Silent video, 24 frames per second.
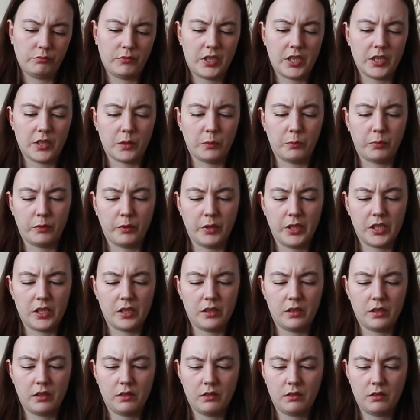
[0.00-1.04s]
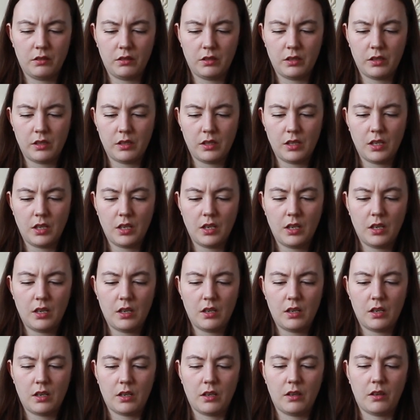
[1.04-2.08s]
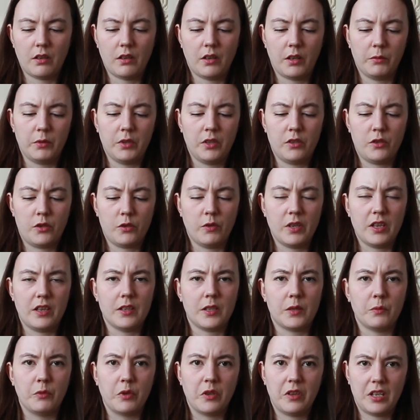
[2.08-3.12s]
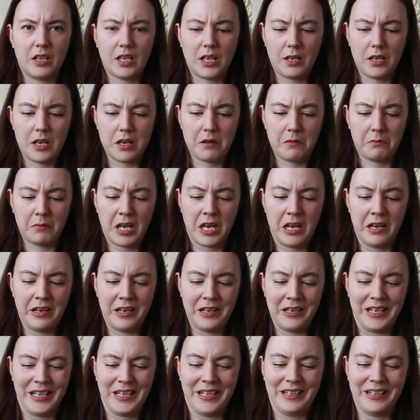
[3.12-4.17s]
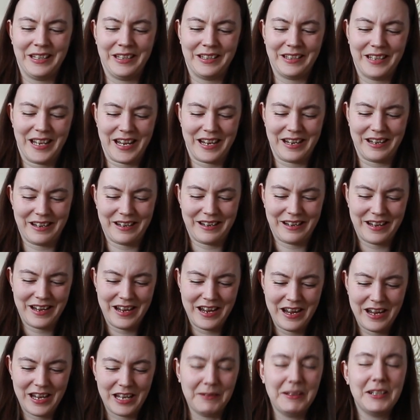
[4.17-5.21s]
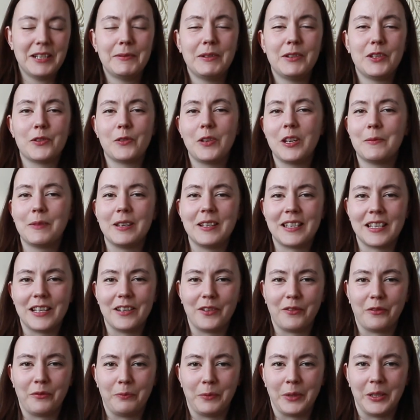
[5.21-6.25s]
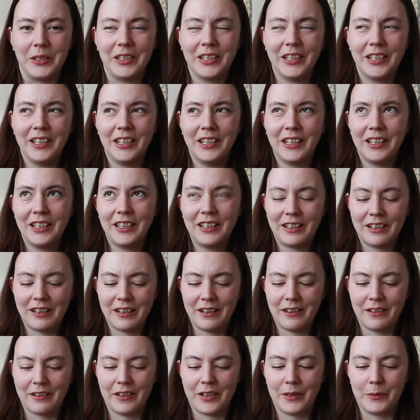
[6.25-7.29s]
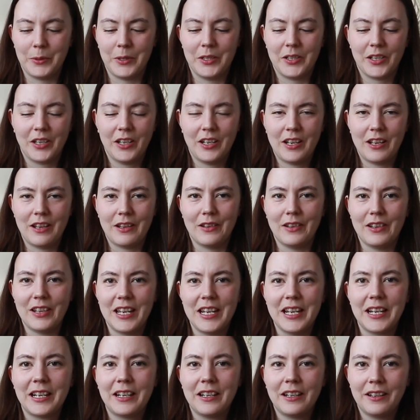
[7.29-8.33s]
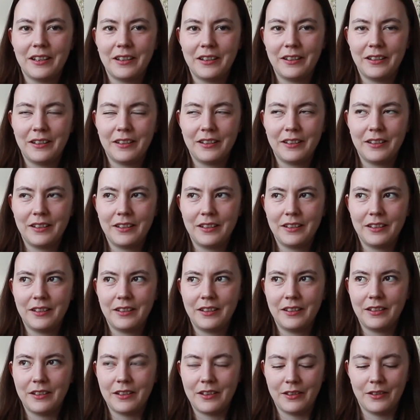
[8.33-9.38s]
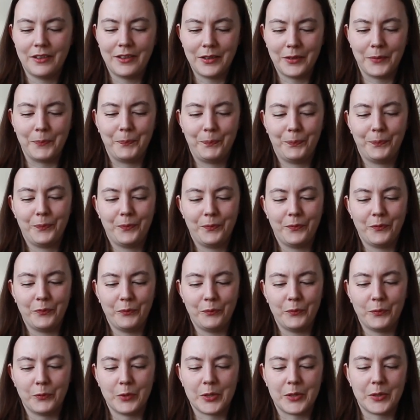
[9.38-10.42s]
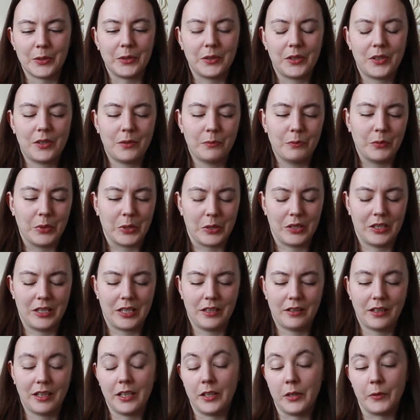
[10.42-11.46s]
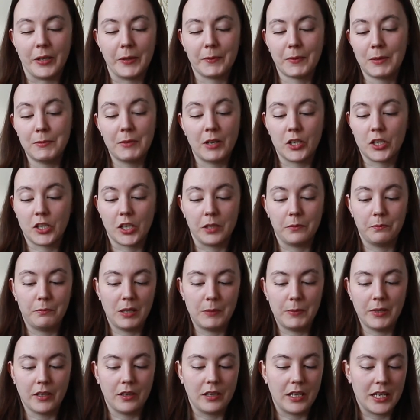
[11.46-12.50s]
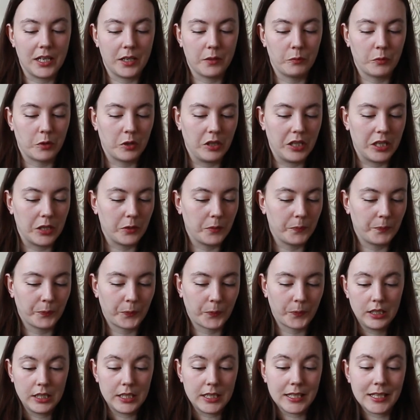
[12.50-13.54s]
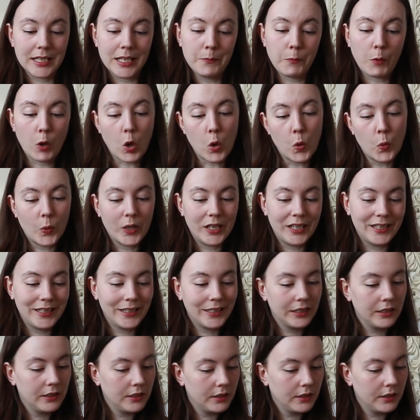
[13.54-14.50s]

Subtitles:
Disappointed. I thought I would enjoy this more than I am. I mean, I'm enjoying myself, but I thought I would like the result more than anyway, I'm not done. Maybe I'll like it more later. Let's keep going.